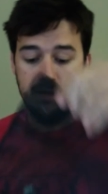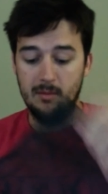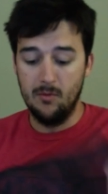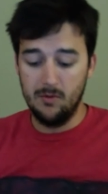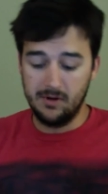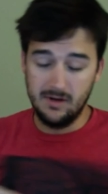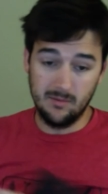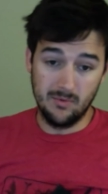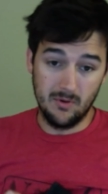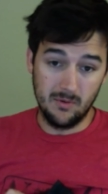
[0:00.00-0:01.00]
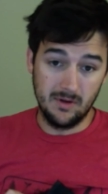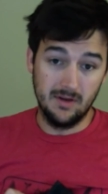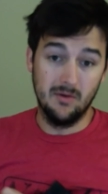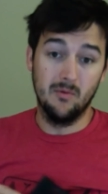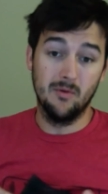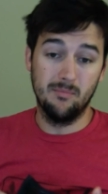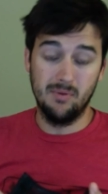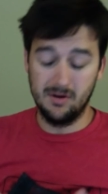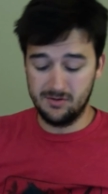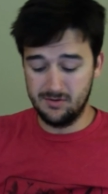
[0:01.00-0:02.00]
or getting broken or
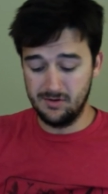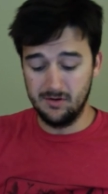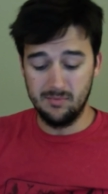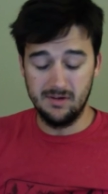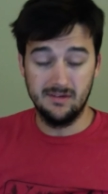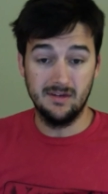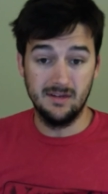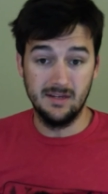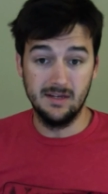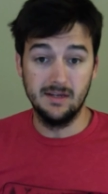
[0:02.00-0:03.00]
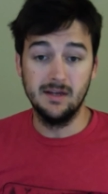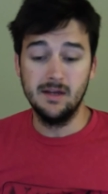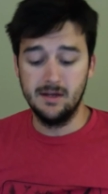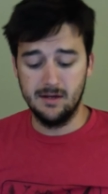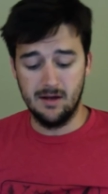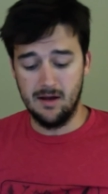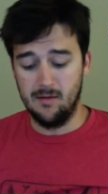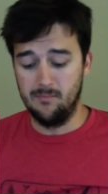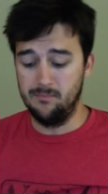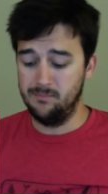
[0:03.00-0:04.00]
puncturing your BCD
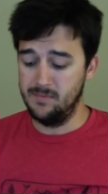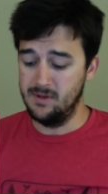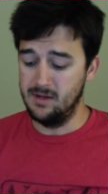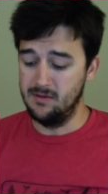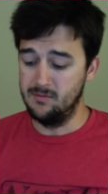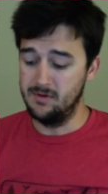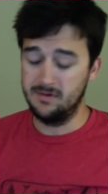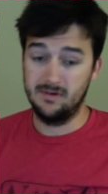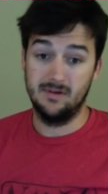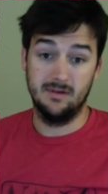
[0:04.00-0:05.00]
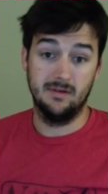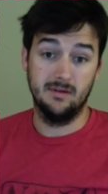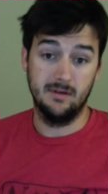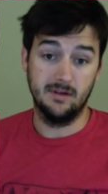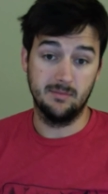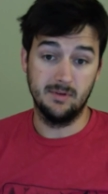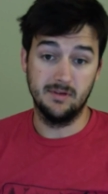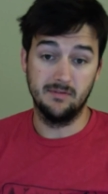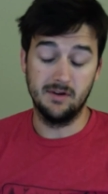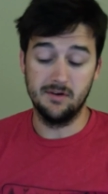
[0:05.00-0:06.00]
and risk
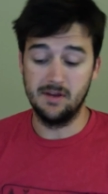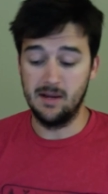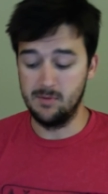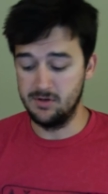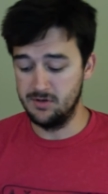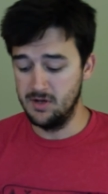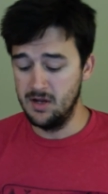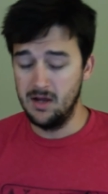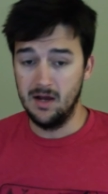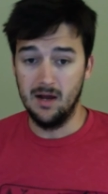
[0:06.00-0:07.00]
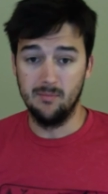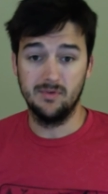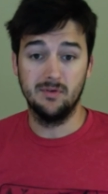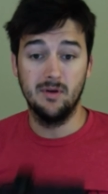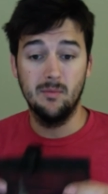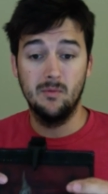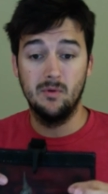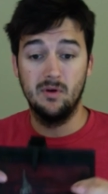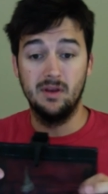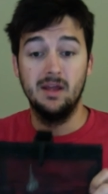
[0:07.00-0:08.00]
expensive gear damage. So number
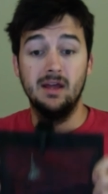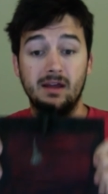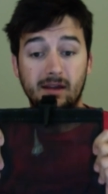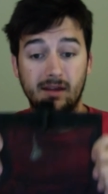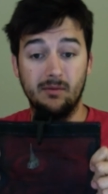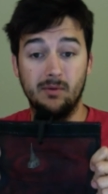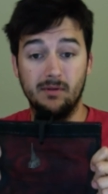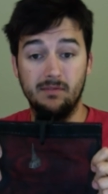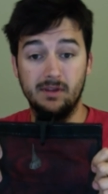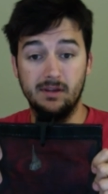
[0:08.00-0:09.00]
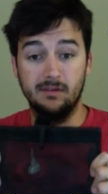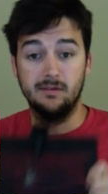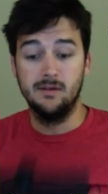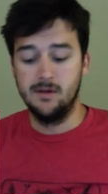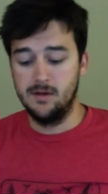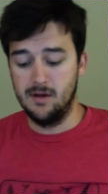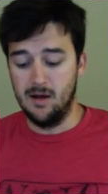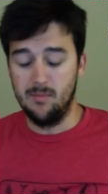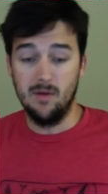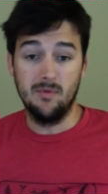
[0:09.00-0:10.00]
one, get one of these.
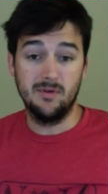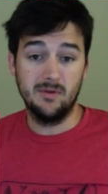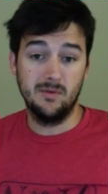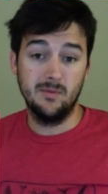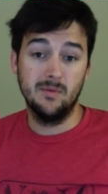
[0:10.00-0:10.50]
Number two,